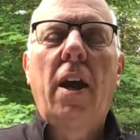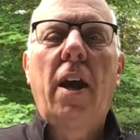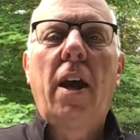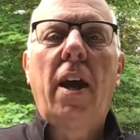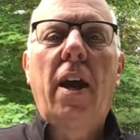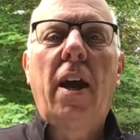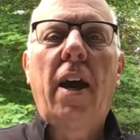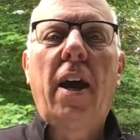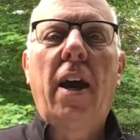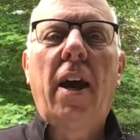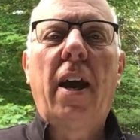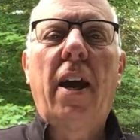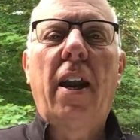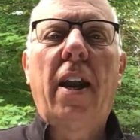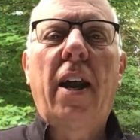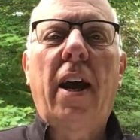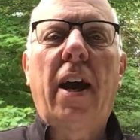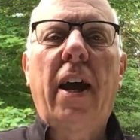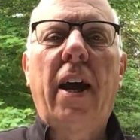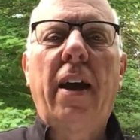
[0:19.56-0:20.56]

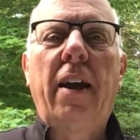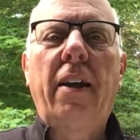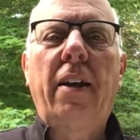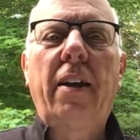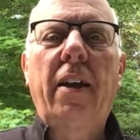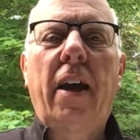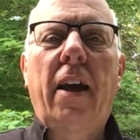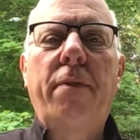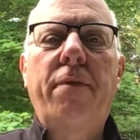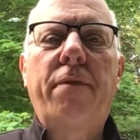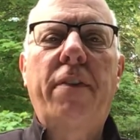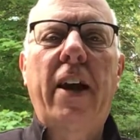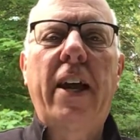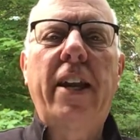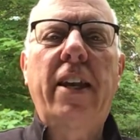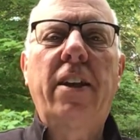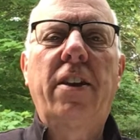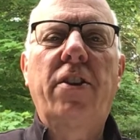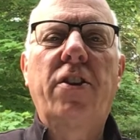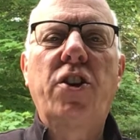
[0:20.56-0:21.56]
And I, I
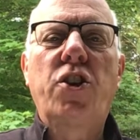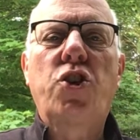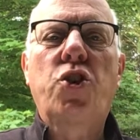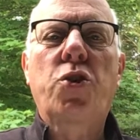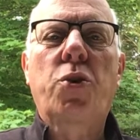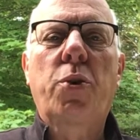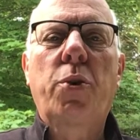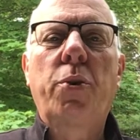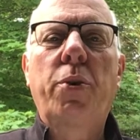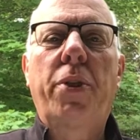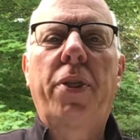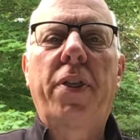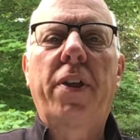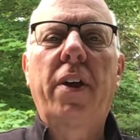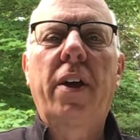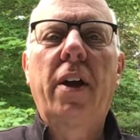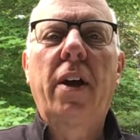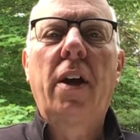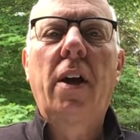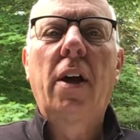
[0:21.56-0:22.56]
find the truth
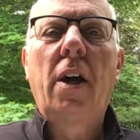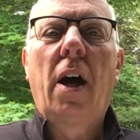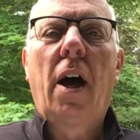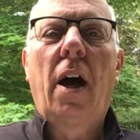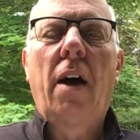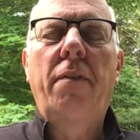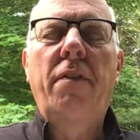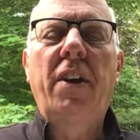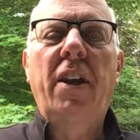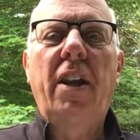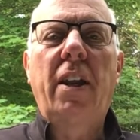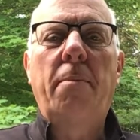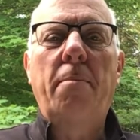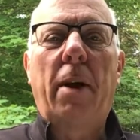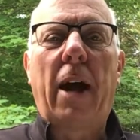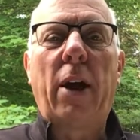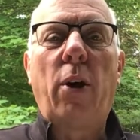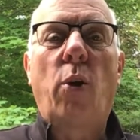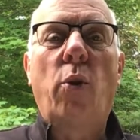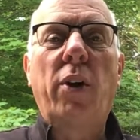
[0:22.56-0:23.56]
of it in
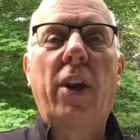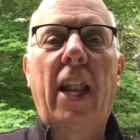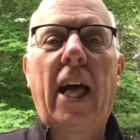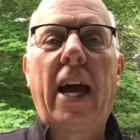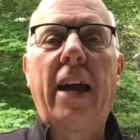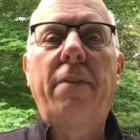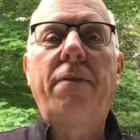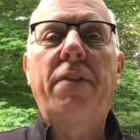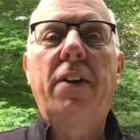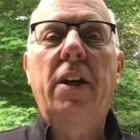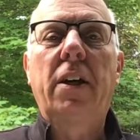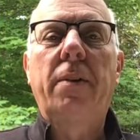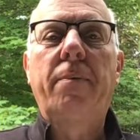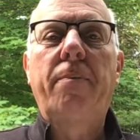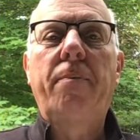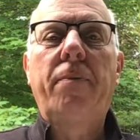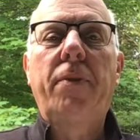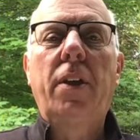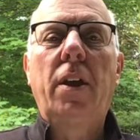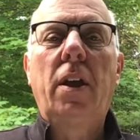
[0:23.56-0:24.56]
my own life,
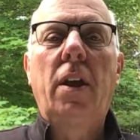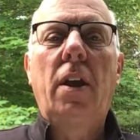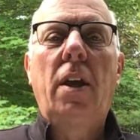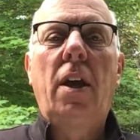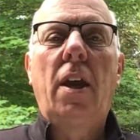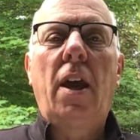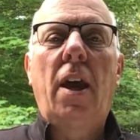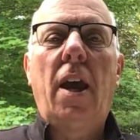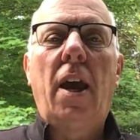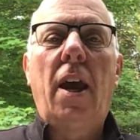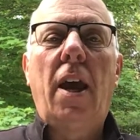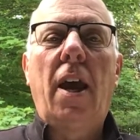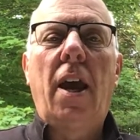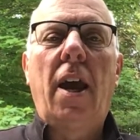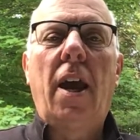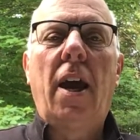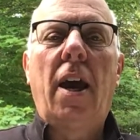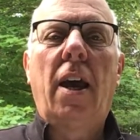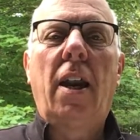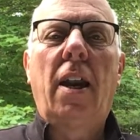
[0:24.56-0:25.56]

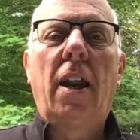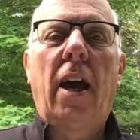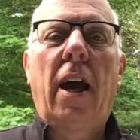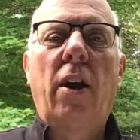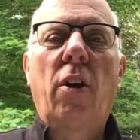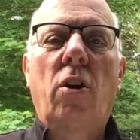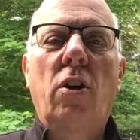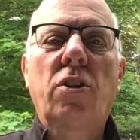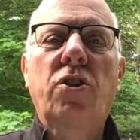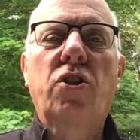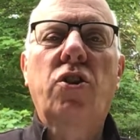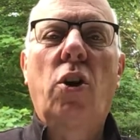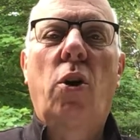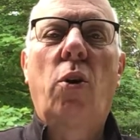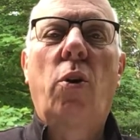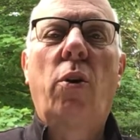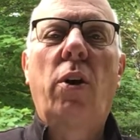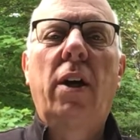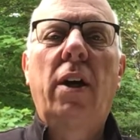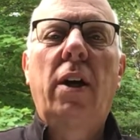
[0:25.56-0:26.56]
and I
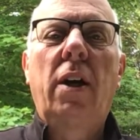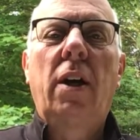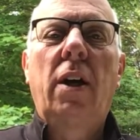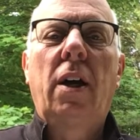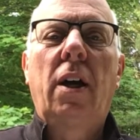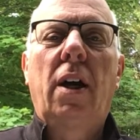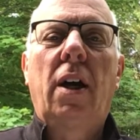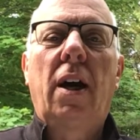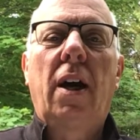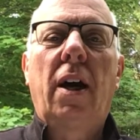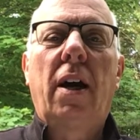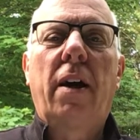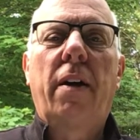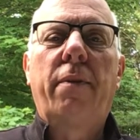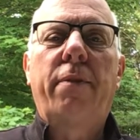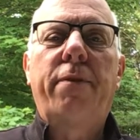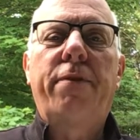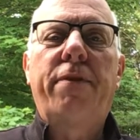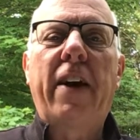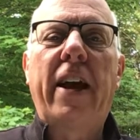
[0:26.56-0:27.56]
also uh,
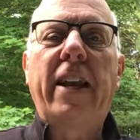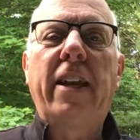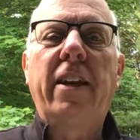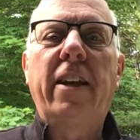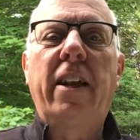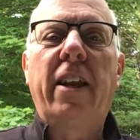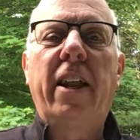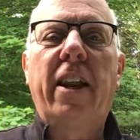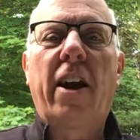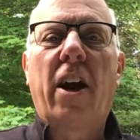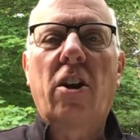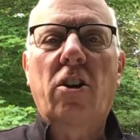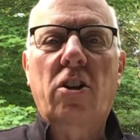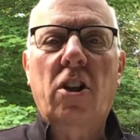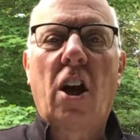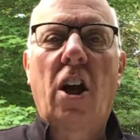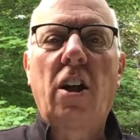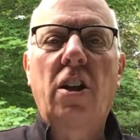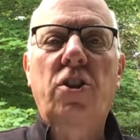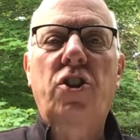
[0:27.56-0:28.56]
find it in our
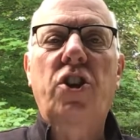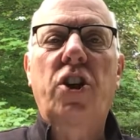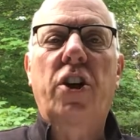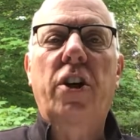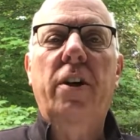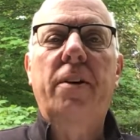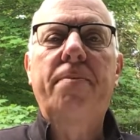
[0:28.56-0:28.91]
culture.